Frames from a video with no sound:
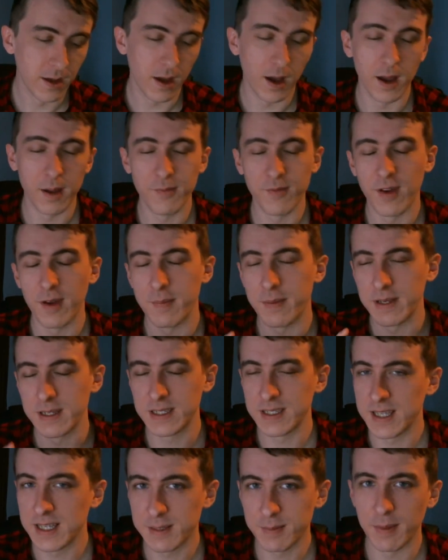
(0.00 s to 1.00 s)
I'm vaping
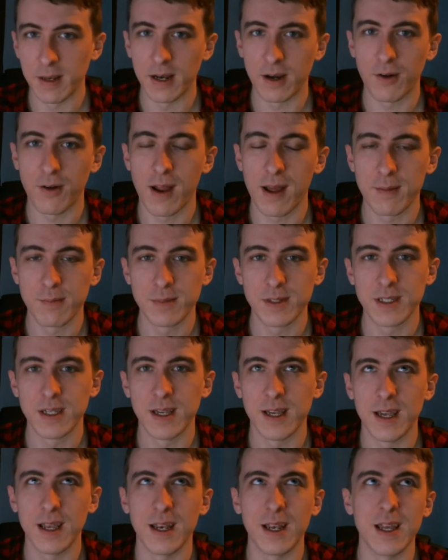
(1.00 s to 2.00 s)
6 milligrams.
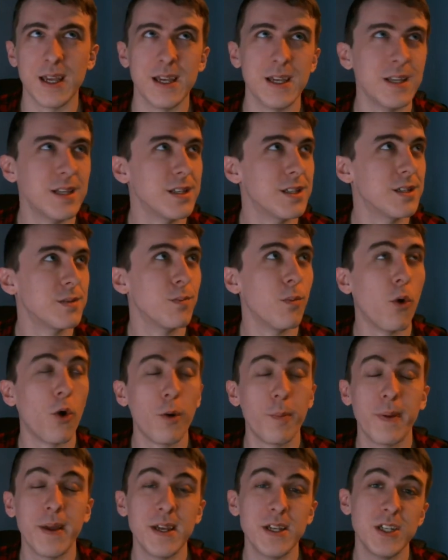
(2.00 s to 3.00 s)
It is
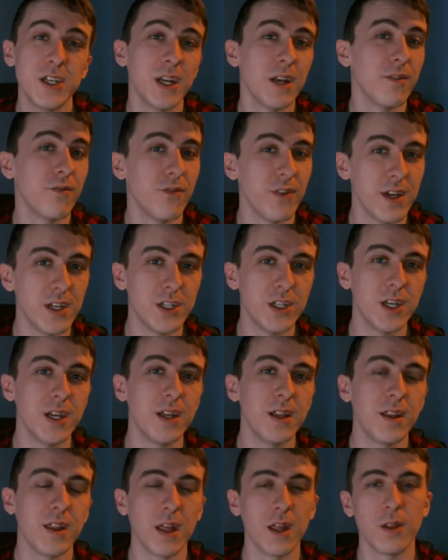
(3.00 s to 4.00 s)
more PG than
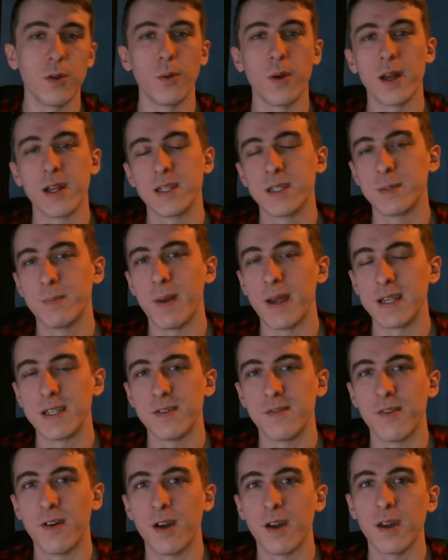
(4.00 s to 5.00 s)
VG. They do not
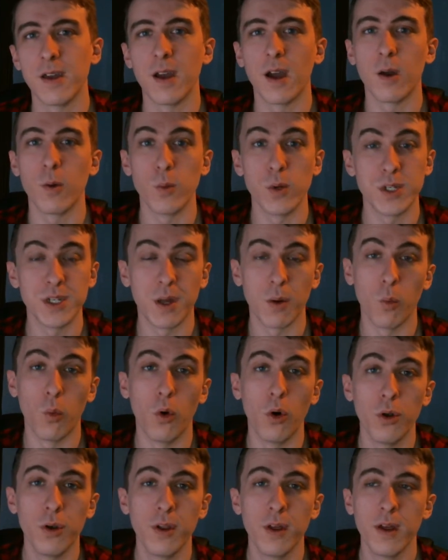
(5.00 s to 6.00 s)
specify. I wish they
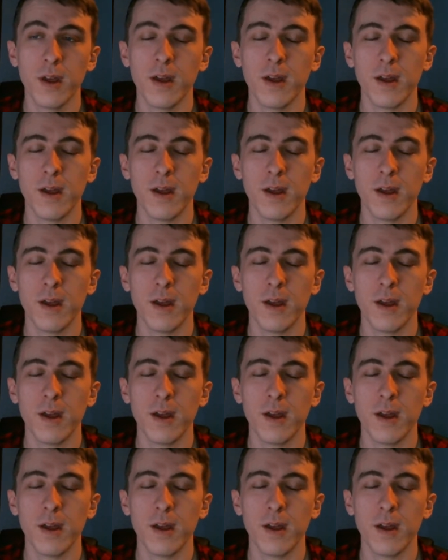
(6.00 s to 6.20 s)
would.